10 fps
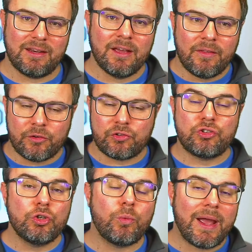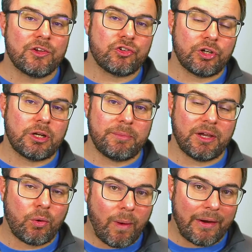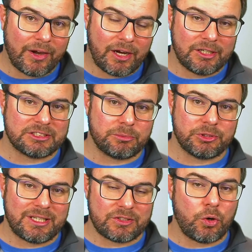There's 2 ways you're going to be acquiring customers as a home